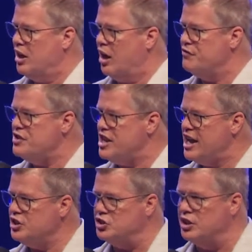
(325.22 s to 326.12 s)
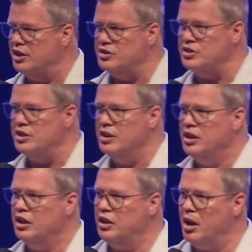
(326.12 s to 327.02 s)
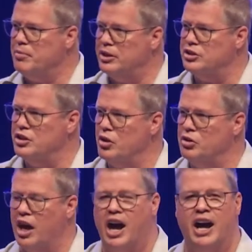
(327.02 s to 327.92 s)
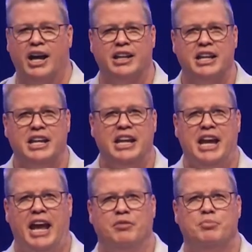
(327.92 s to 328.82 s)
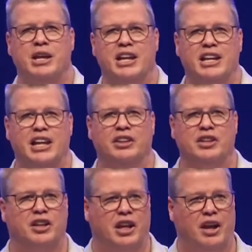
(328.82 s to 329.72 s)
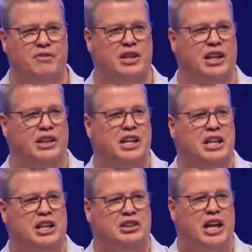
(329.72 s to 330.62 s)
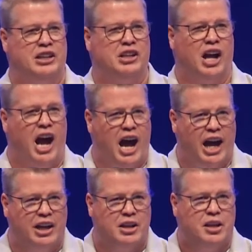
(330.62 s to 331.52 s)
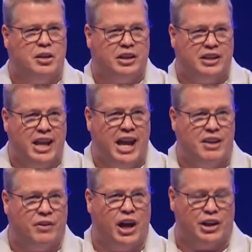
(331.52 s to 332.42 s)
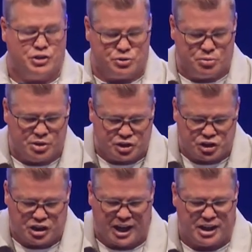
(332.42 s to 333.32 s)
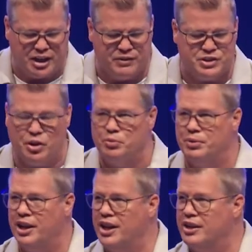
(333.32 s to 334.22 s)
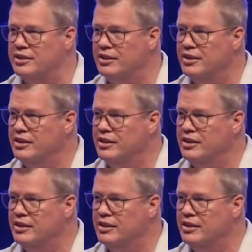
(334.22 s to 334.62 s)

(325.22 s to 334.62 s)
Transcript: of nations coming to know God and being in the covenant that God gave us through the shedding of his own blood.